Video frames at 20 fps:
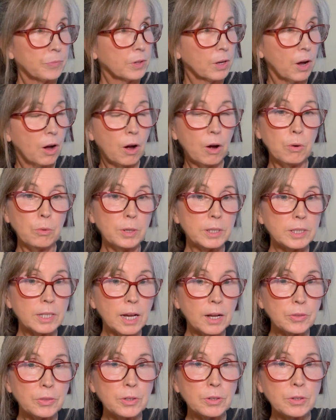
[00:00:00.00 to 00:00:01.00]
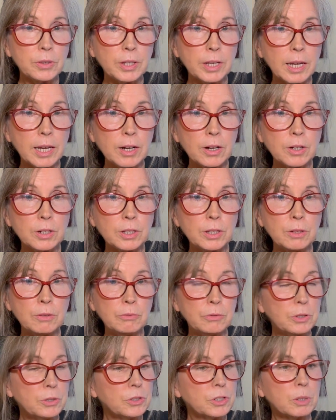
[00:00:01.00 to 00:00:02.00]
out there in the carrot in the
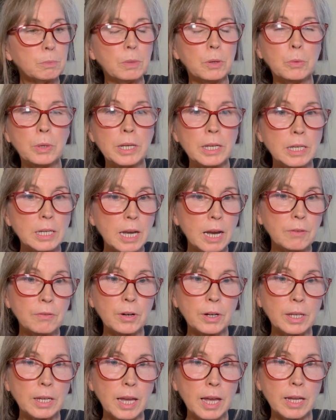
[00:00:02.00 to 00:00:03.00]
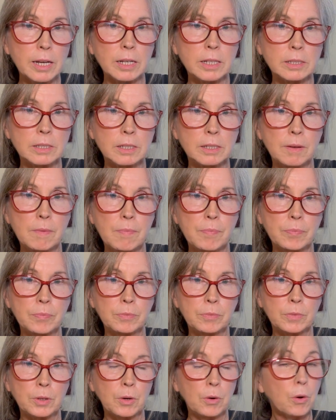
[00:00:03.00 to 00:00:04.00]
future, but we never get it.
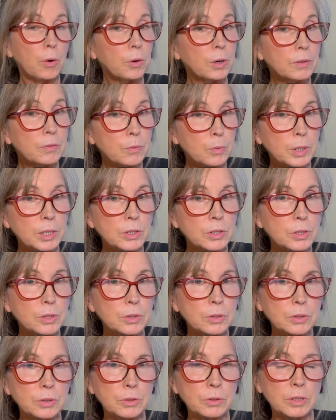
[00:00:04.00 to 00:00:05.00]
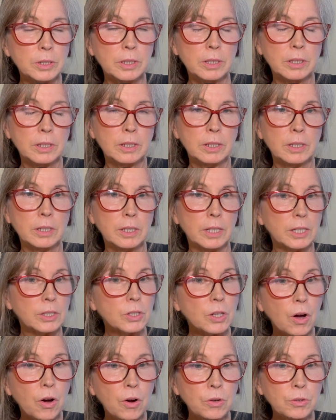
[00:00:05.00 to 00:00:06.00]
Or if we do, it's
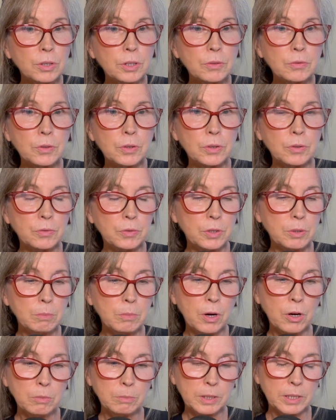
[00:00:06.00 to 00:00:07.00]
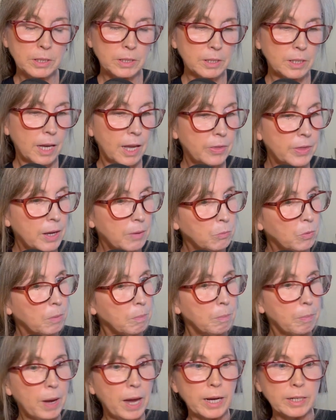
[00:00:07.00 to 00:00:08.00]
only for a few moments, and then we're
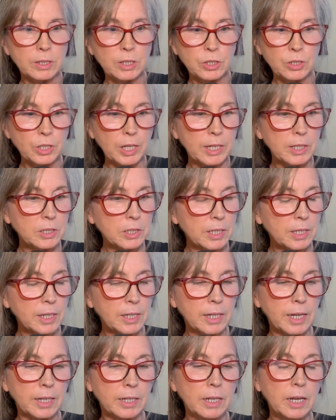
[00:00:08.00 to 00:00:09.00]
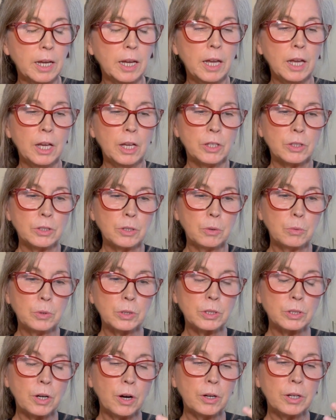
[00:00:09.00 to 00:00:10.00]
back to chasing again. So we're
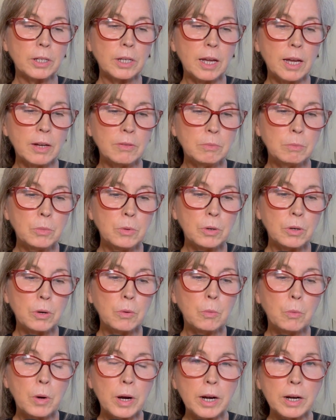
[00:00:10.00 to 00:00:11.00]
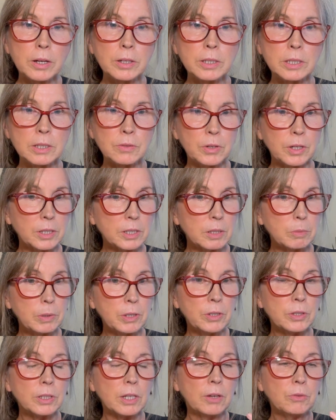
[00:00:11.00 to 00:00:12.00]
starting to have more awareness of our
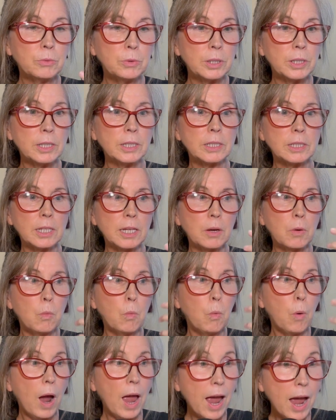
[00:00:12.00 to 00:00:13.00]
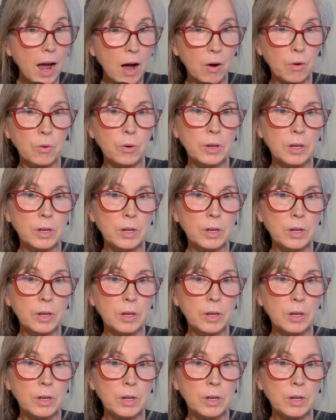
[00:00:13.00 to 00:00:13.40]
experience and really seeing, wow,